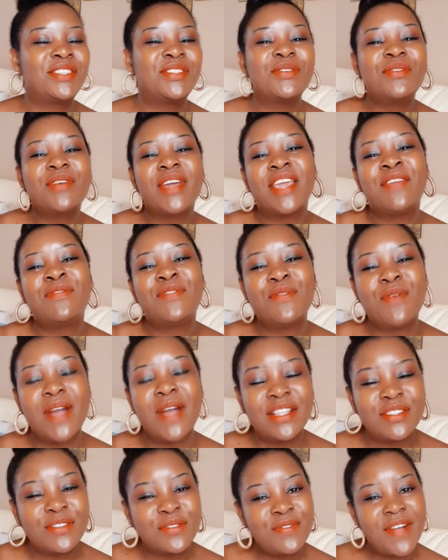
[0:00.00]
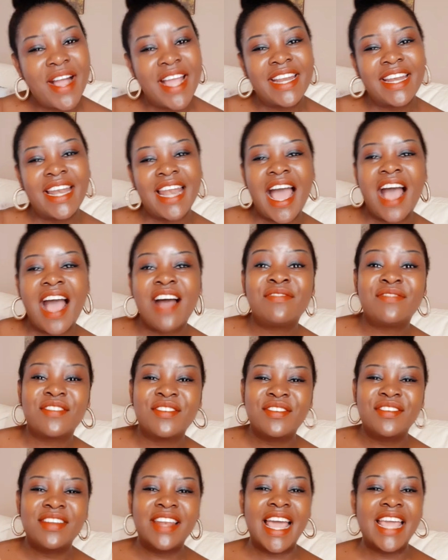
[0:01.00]
two, if you want to find love
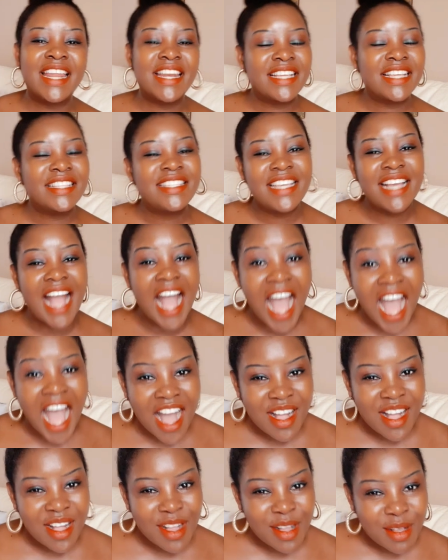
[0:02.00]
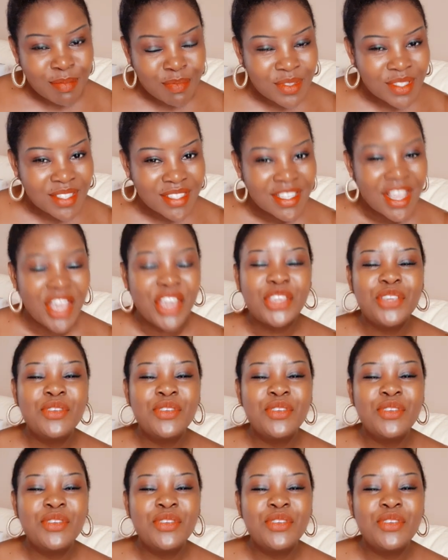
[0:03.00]
on online dating apps,